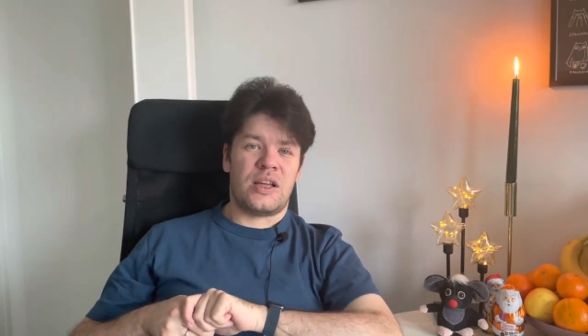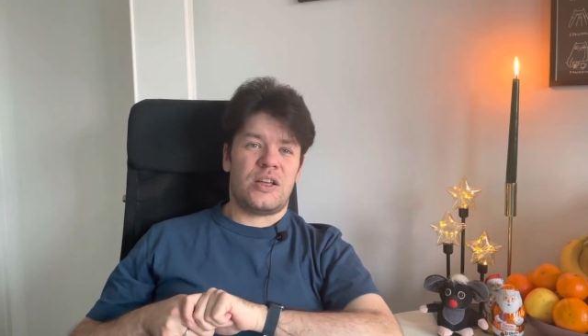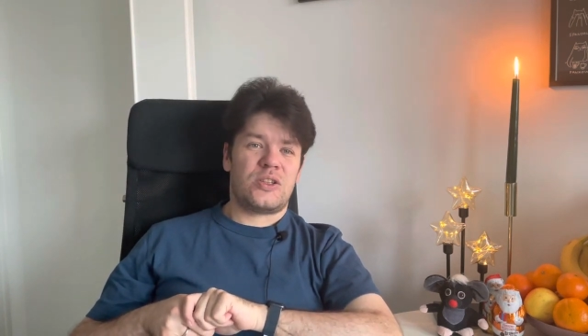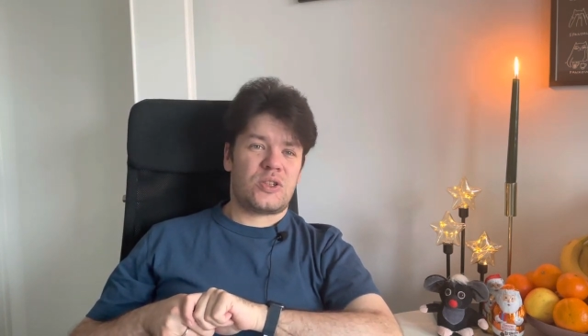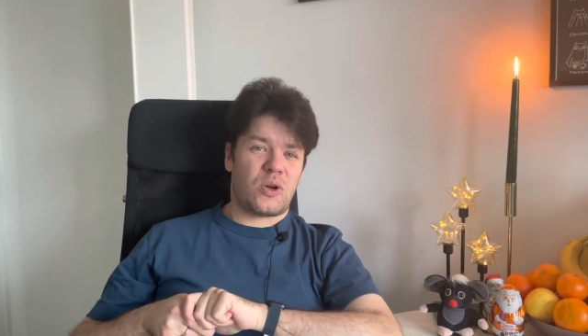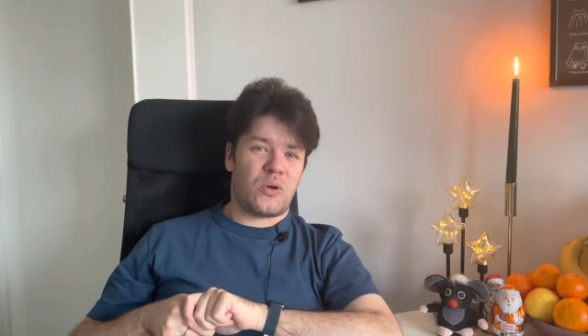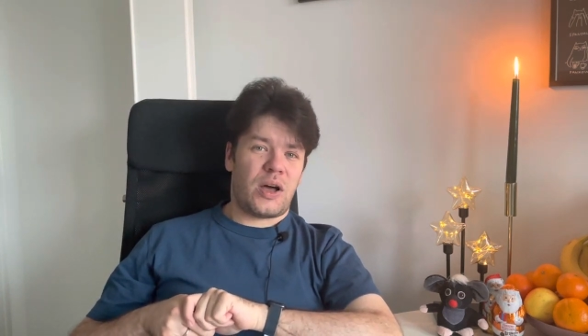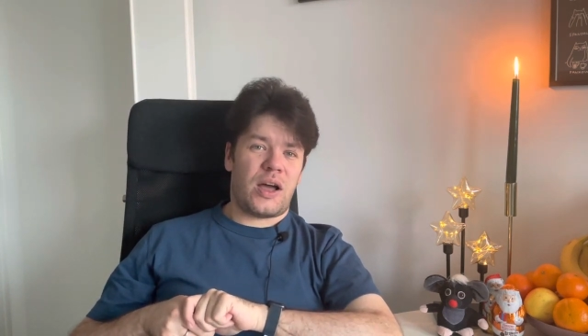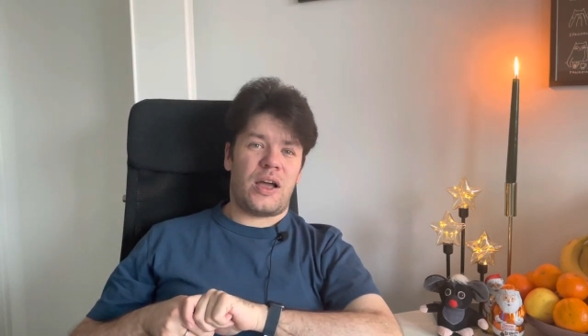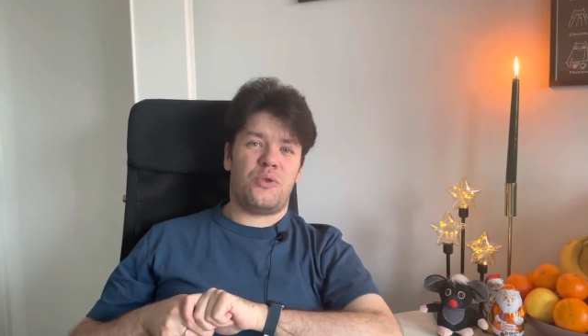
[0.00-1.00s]
So
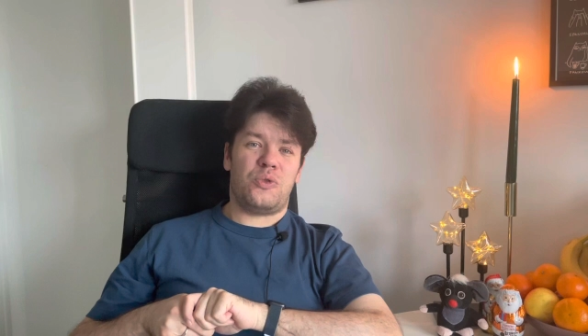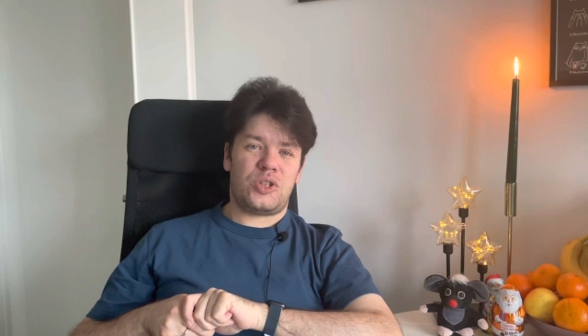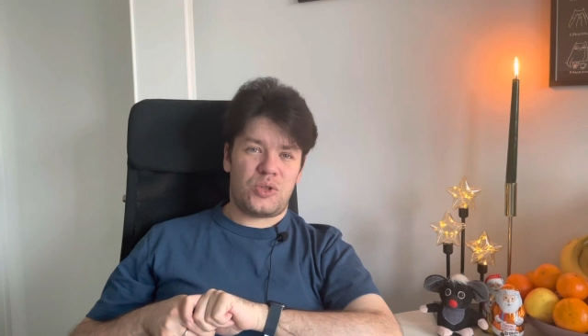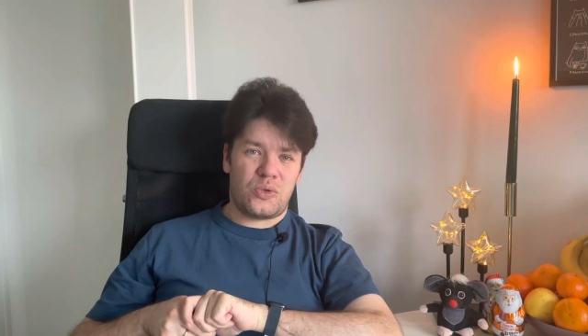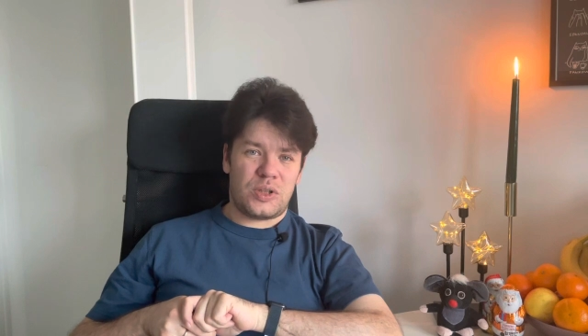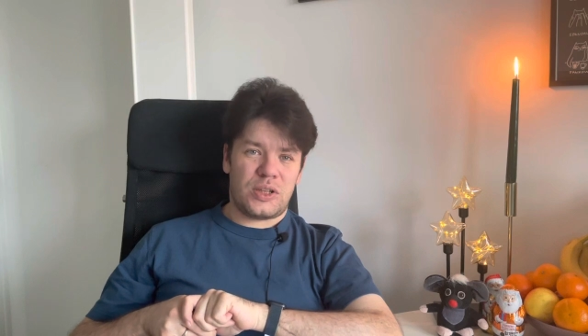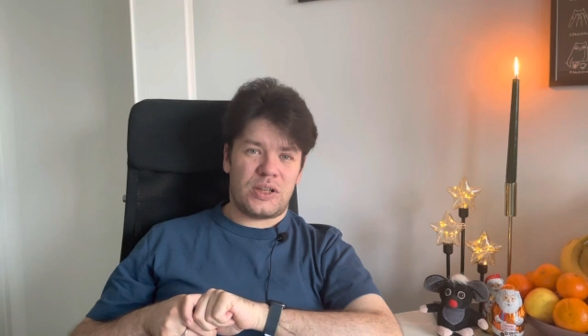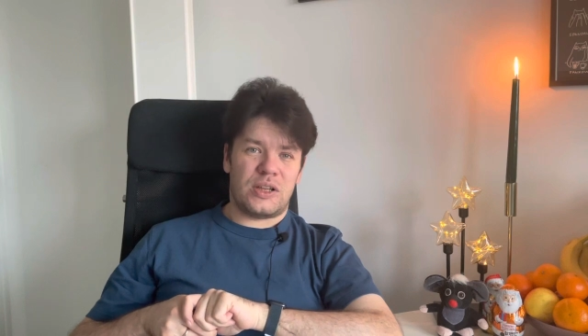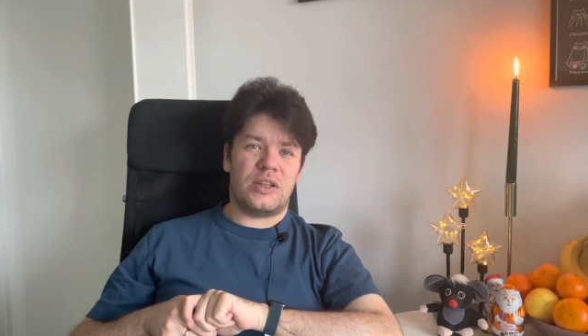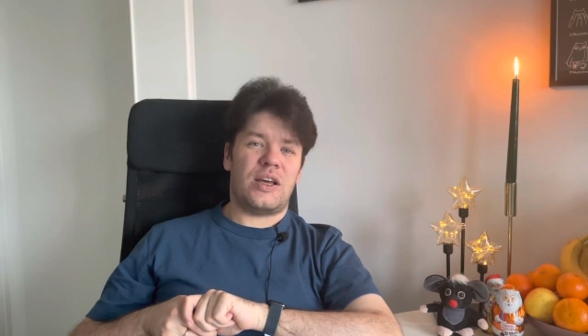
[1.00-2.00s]
I wish you
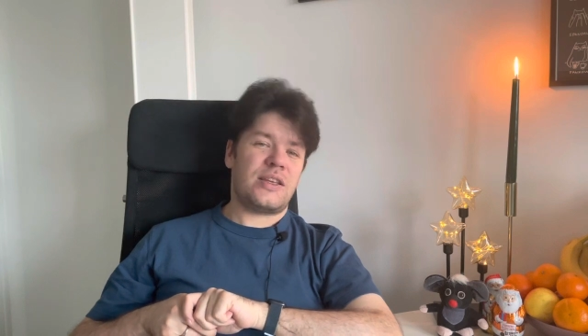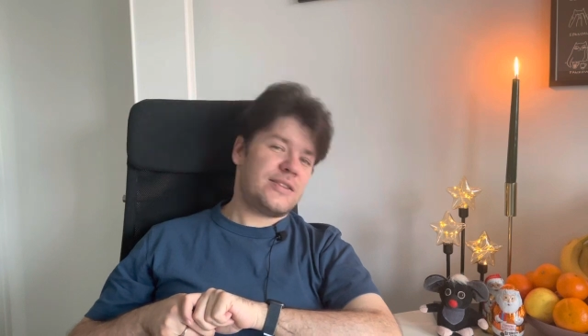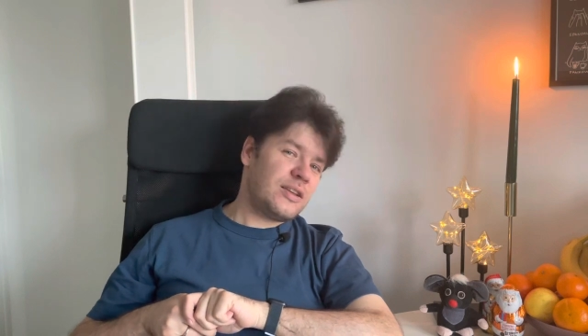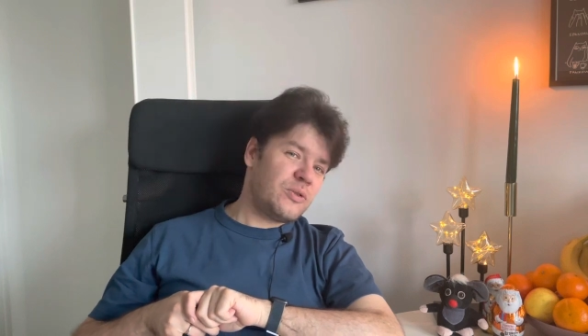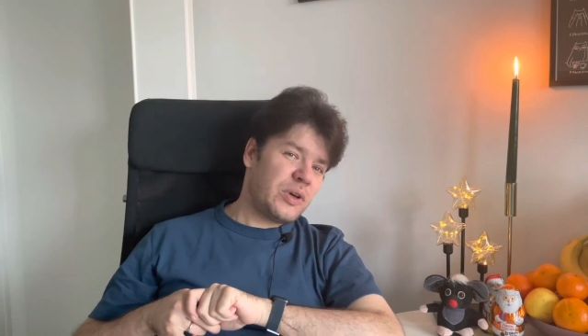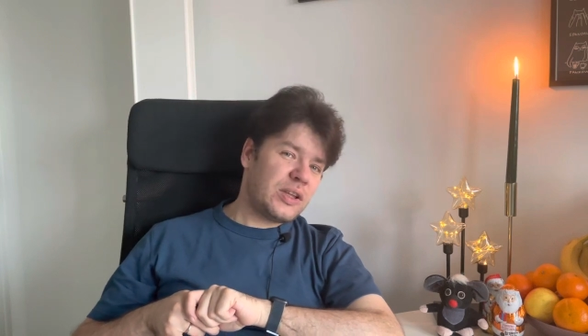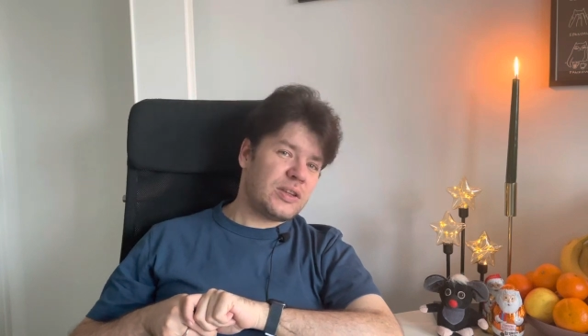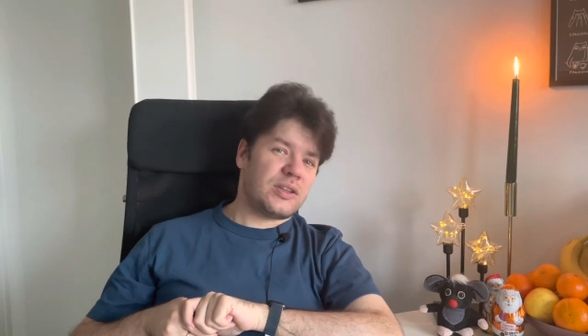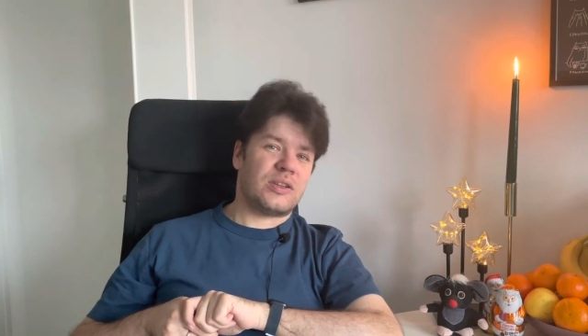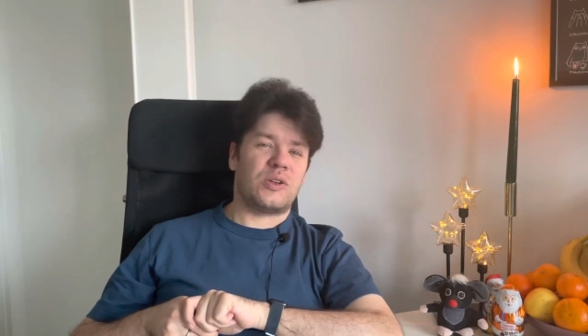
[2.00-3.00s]
the nice
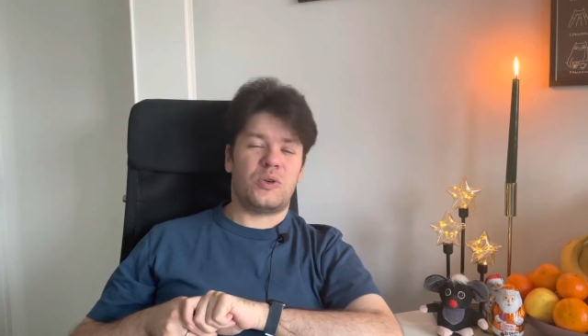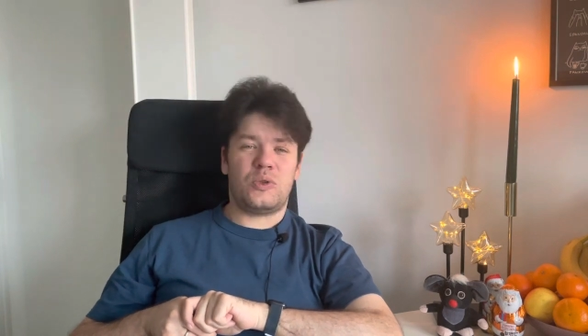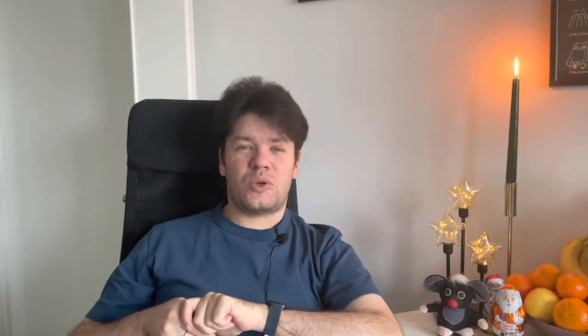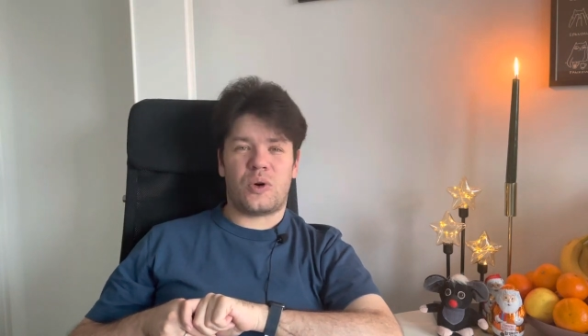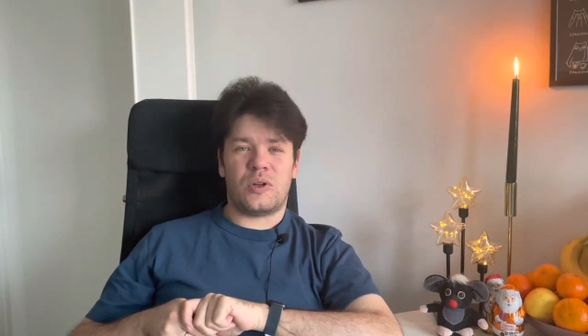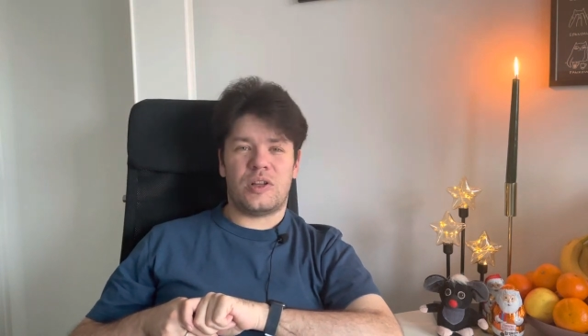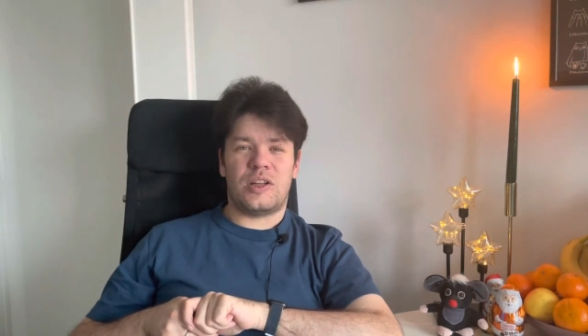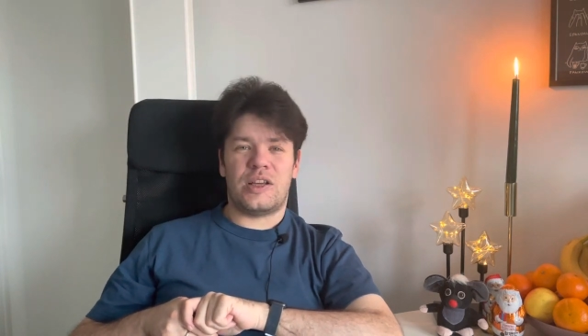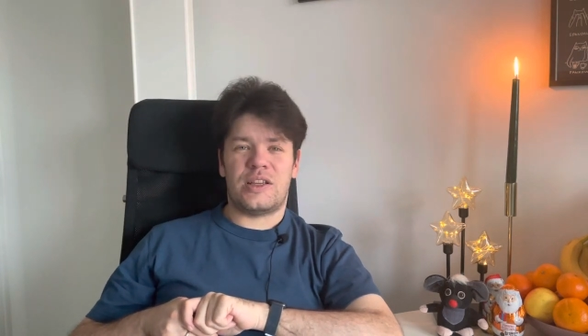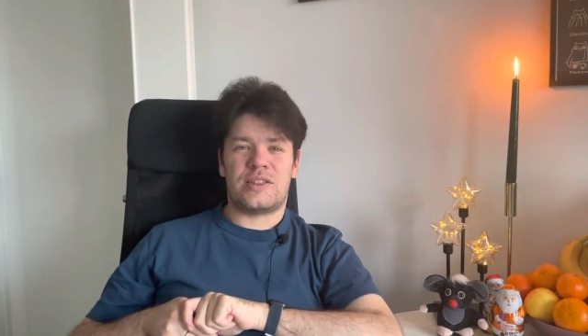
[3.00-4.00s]
advent, good
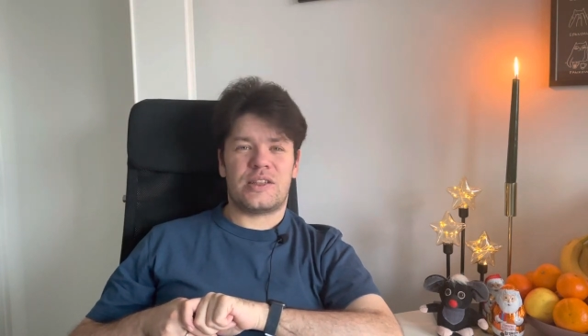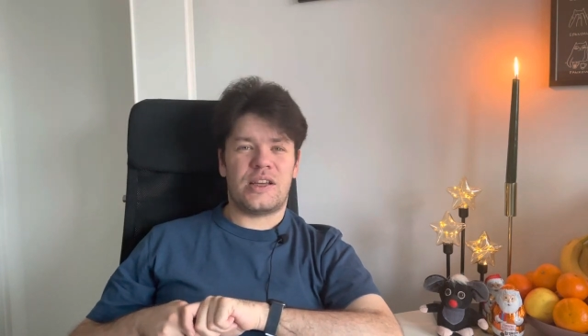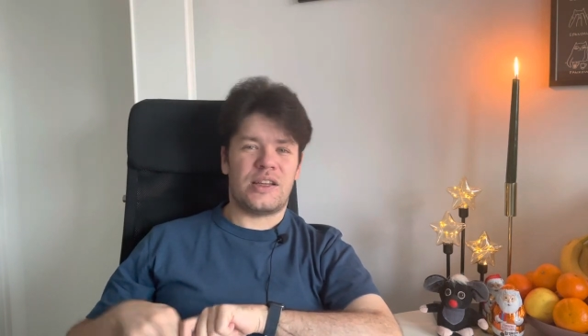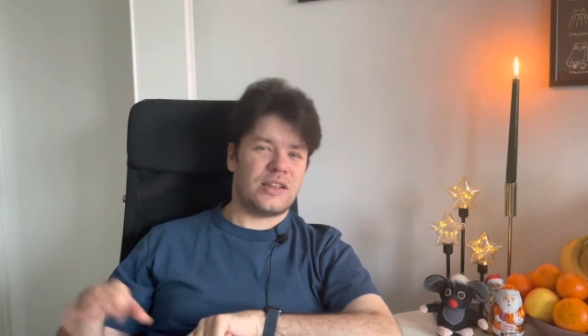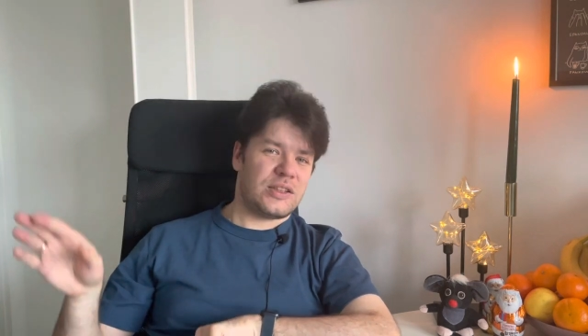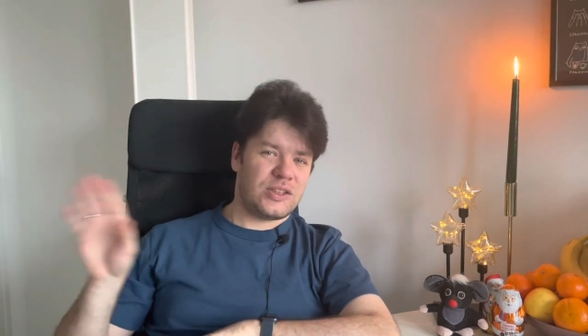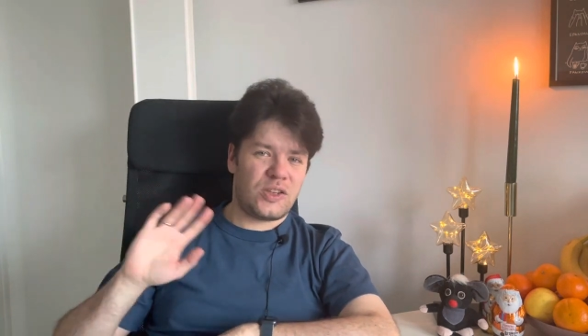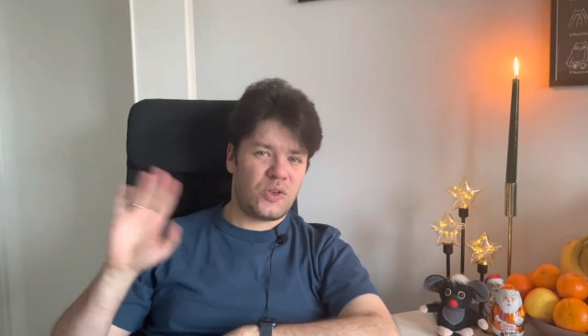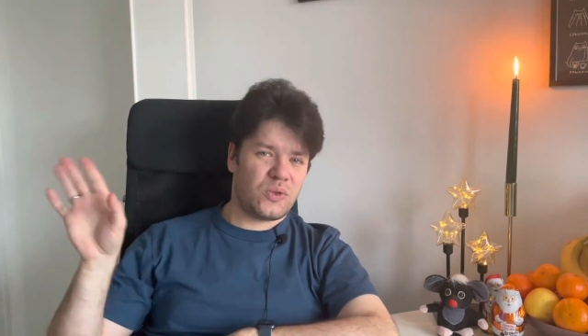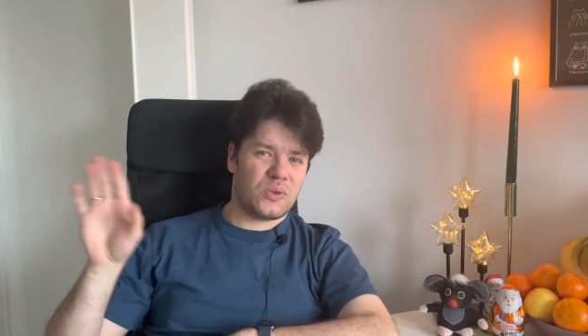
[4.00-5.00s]
holidays, and see
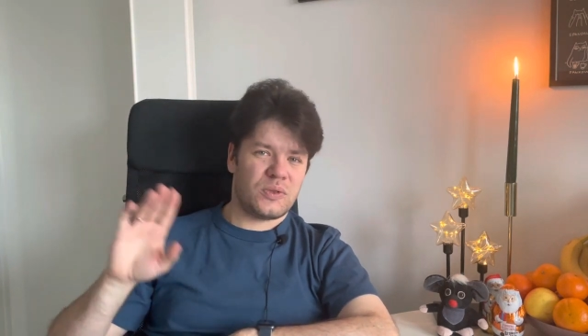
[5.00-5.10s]
you.